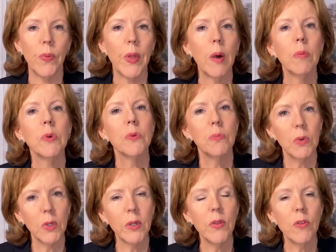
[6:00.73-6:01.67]
That was
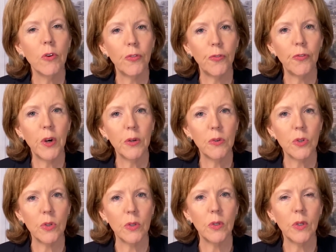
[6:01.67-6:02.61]
really the
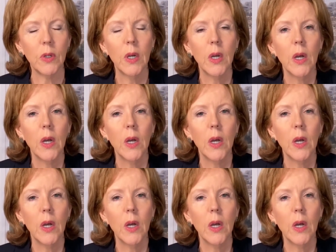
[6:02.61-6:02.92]
function